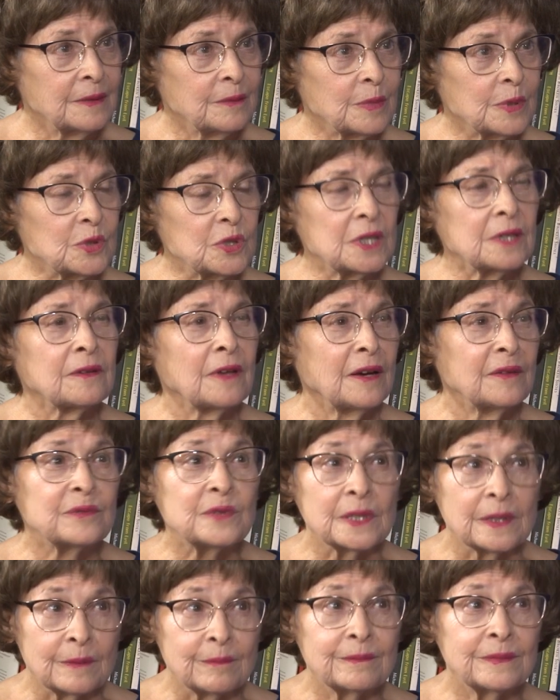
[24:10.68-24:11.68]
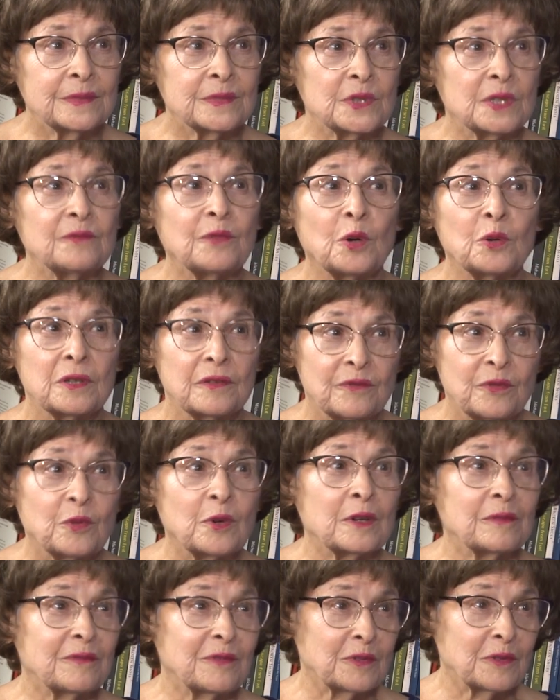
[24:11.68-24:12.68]
But she loved him. She voted
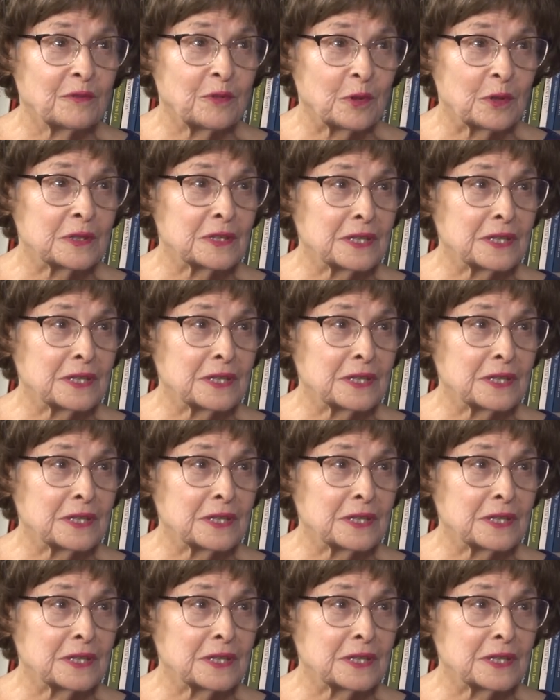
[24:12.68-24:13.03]
for him for 4